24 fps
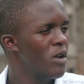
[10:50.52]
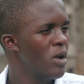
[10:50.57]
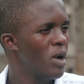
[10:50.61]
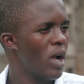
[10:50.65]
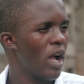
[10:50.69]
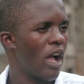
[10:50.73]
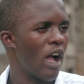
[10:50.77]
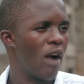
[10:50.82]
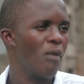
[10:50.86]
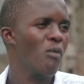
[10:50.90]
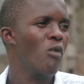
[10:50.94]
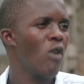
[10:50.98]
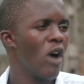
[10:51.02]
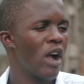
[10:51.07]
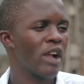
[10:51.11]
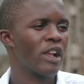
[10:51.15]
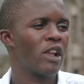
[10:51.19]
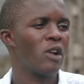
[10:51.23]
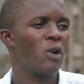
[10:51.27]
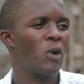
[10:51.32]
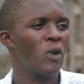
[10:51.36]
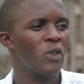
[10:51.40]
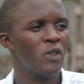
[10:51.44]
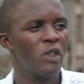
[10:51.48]
I'm
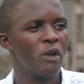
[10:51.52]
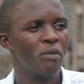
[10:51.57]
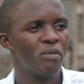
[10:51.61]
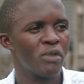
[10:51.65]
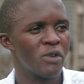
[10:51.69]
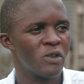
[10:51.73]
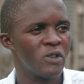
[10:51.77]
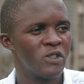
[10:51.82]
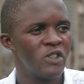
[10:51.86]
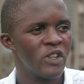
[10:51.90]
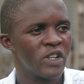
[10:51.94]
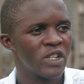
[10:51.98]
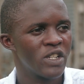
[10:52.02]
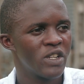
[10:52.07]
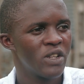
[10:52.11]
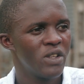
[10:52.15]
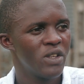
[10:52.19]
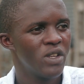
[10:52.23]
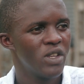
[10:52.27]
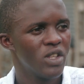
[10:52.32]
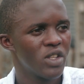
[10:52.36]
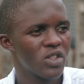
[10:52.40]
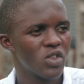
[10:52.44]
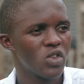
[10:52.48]
working on the project.
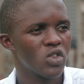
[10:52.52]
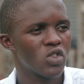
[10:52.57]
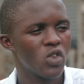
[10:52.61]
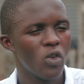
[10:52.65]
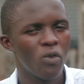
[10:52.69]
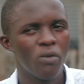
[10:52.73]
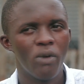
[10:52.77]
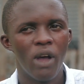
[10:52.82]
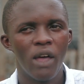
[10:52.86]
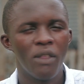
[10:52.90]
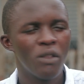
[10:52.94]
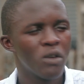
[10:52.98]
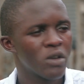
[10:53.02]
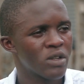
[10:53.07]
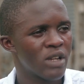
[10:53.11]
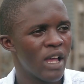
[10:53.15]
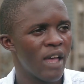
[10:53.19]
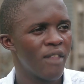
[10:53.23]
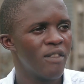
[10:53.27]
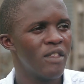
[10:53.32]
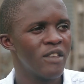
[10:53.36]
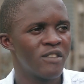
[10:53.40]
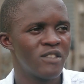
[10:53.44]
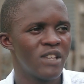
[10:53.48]
So far those
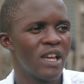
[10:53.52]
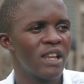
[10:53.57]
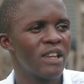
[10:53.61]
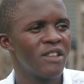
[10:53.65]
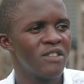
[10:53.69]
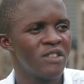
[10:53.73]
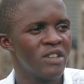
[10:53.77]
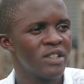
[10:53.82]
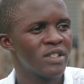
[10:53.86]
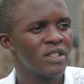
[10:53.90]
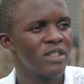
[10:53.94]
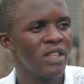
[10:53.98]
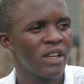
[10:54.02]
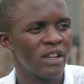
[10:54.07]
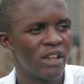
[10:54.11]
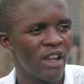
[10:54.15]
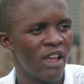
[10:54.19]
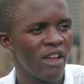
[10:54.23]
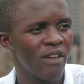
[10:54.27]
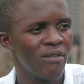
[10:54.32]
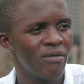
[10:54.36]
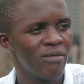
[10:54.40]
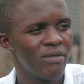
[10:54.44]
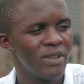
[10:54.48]
are the challenges that
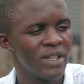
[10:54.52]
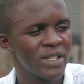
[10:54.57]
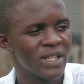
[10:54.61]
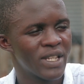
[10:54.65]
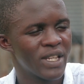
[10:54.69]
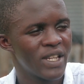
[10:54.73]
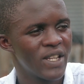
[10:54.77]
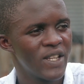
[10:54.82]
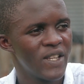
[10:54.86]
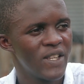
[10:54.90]
I have faced.